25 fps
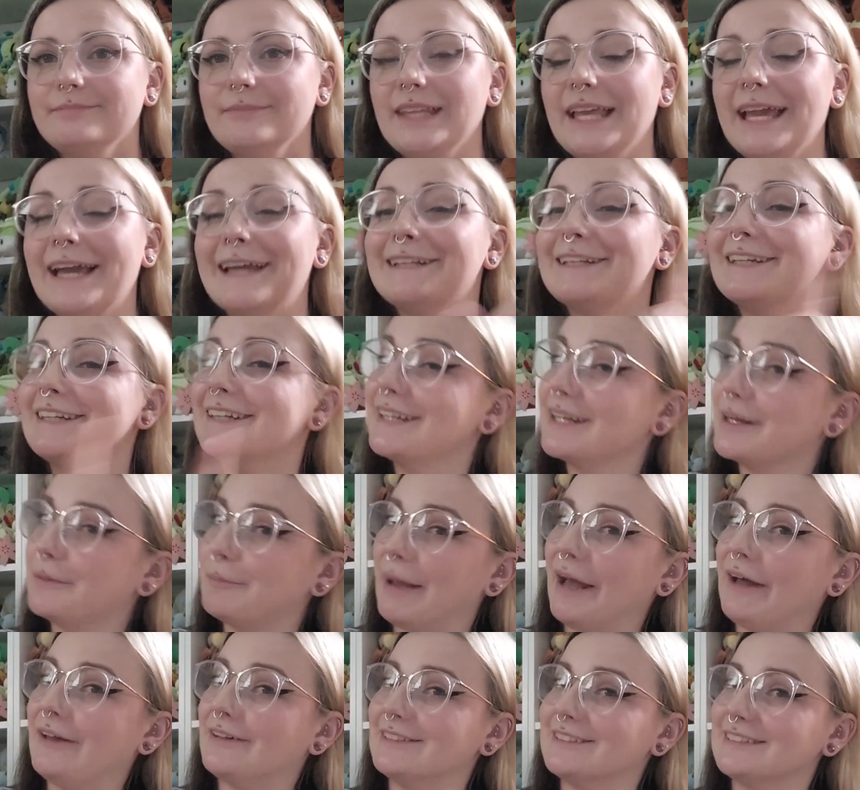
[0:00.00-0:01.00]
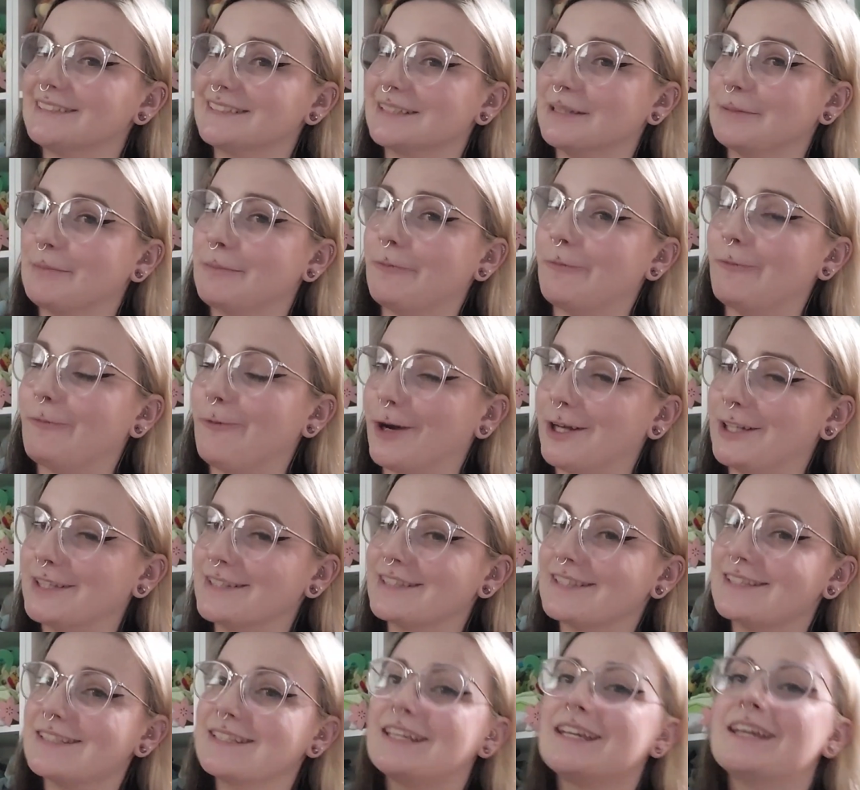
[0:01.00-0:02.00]
I did get a balanced sleep
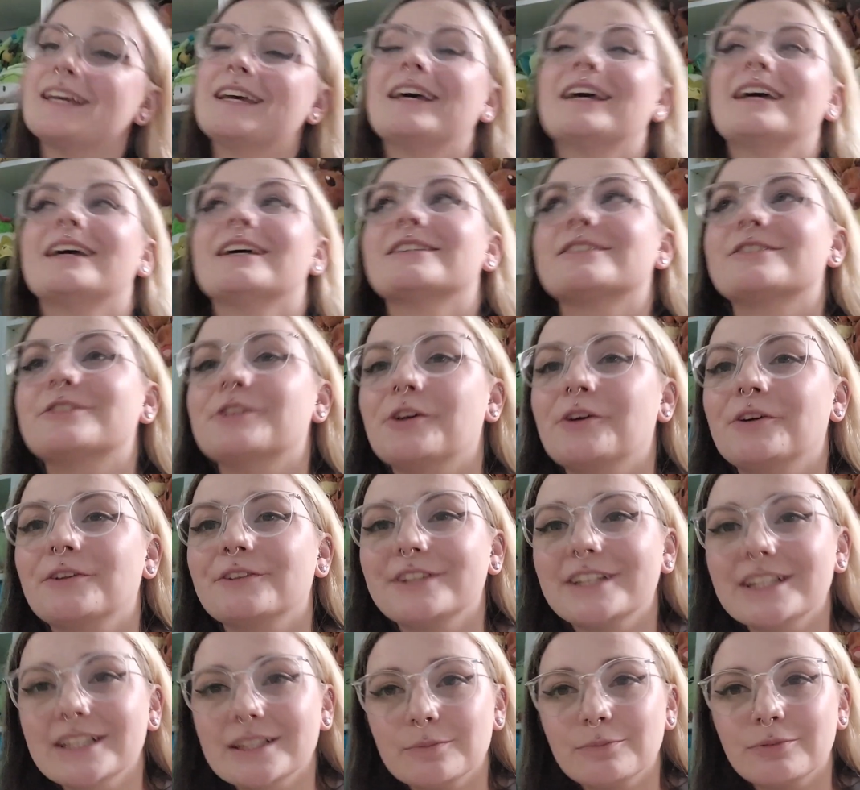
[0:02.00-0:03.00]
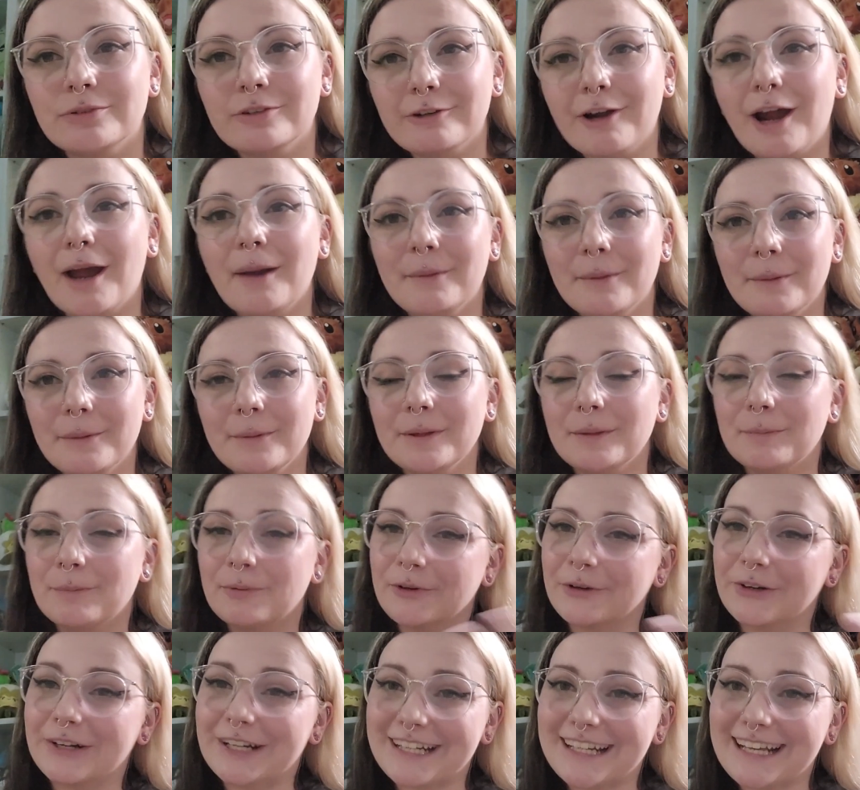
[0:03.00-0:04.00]
once, so that's probably
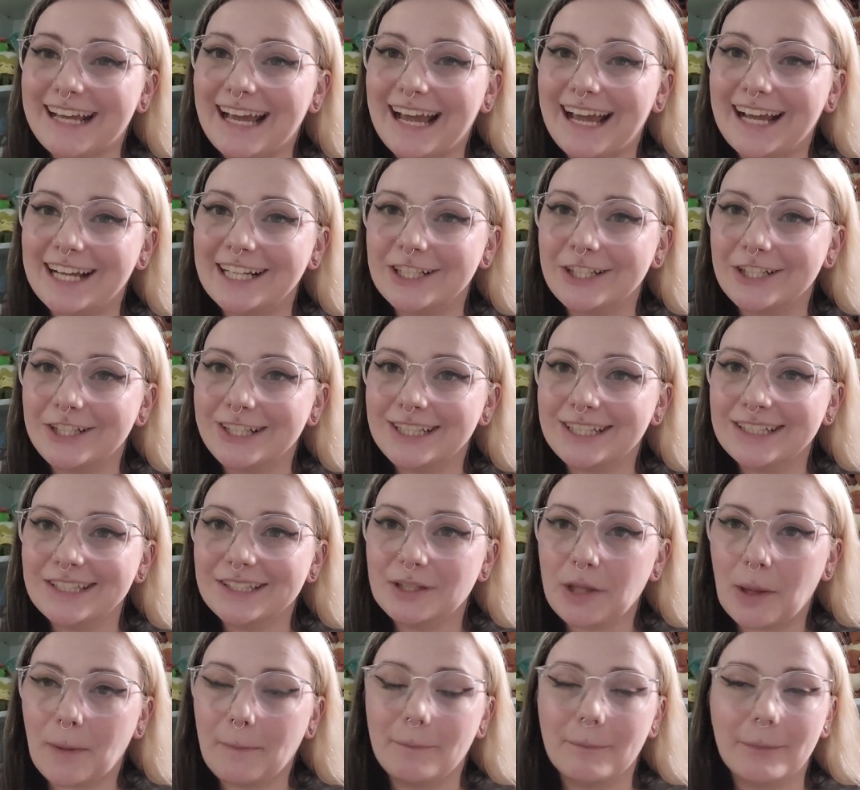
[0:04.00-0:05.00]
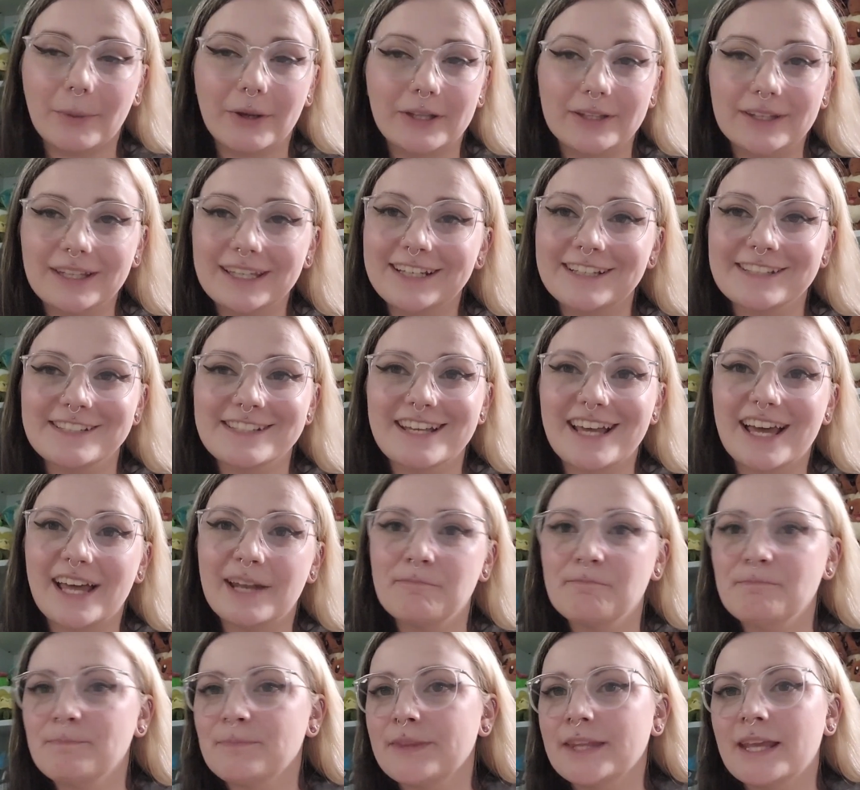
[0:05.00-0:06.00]
pretty accurate, but like I
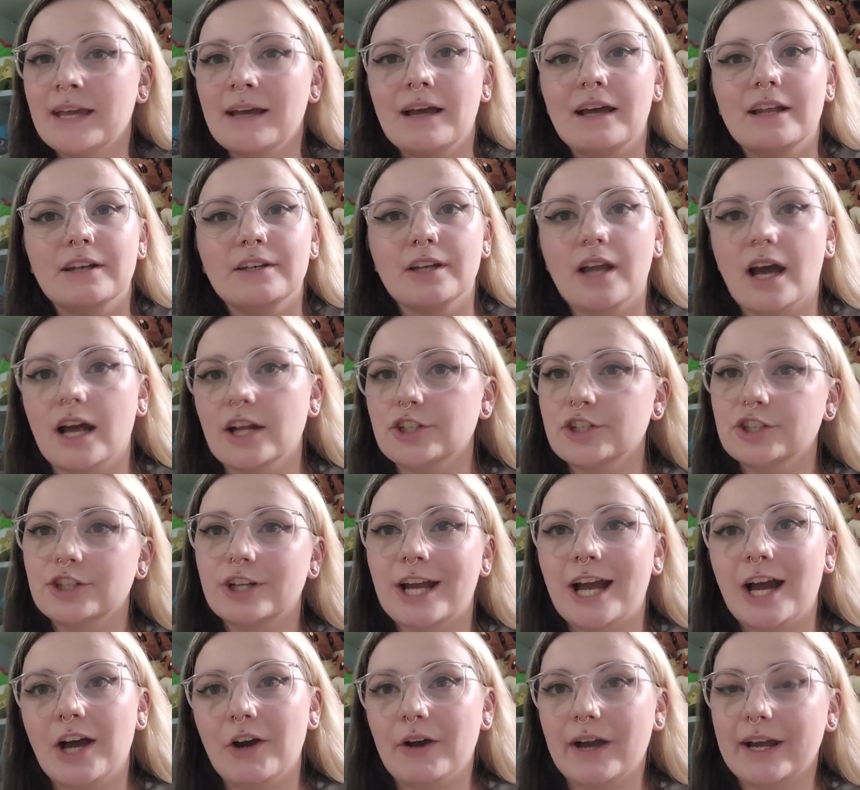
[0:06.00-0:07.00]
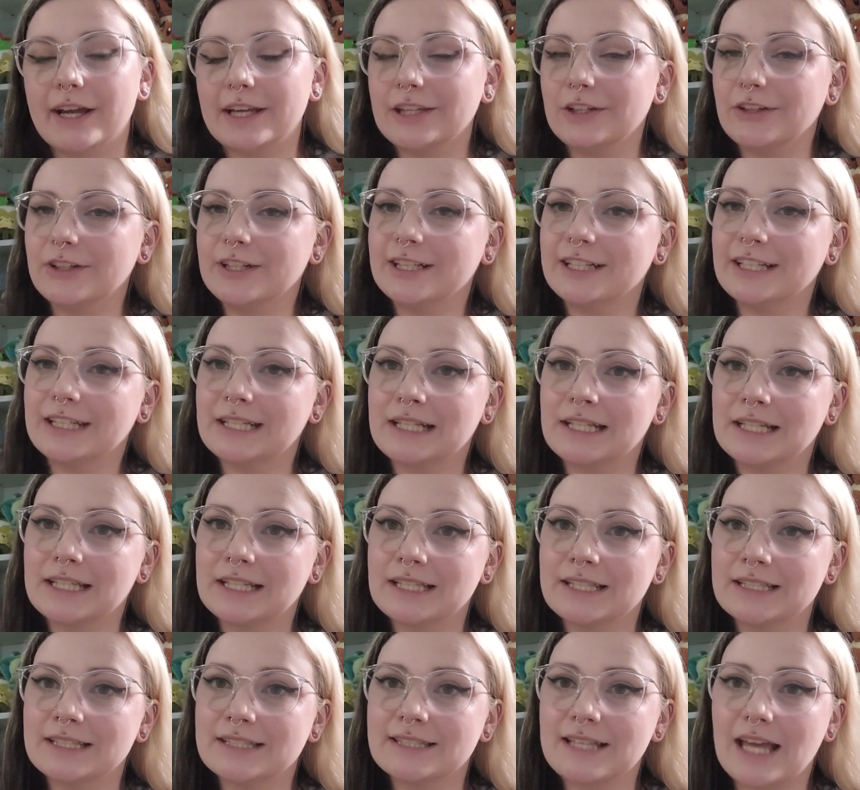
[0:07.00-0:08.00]
said, not sure how accurate
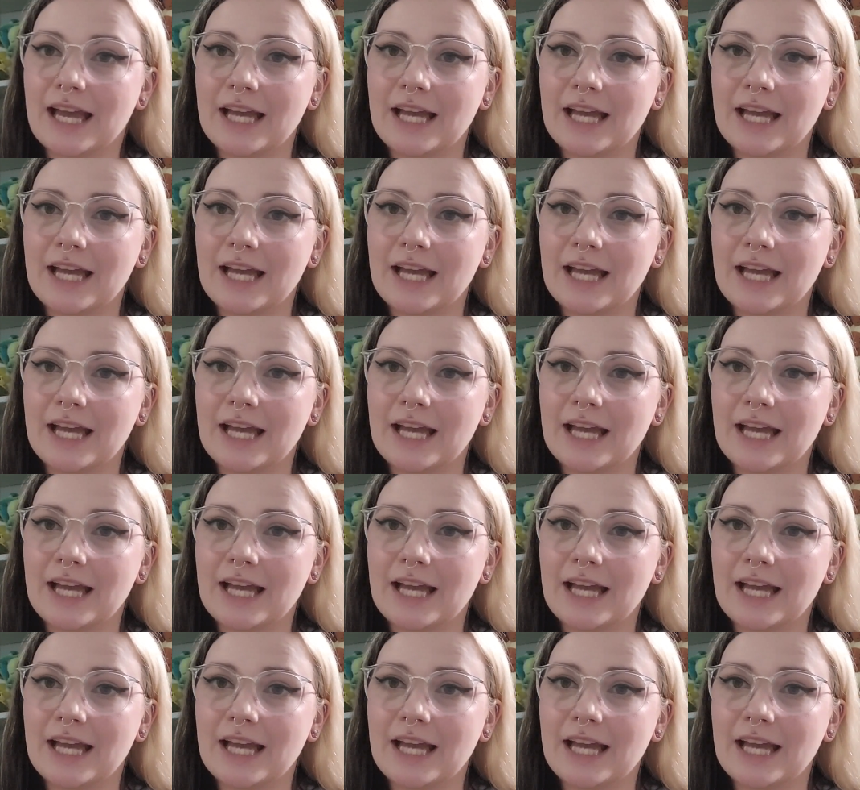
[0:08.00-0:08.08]
it is.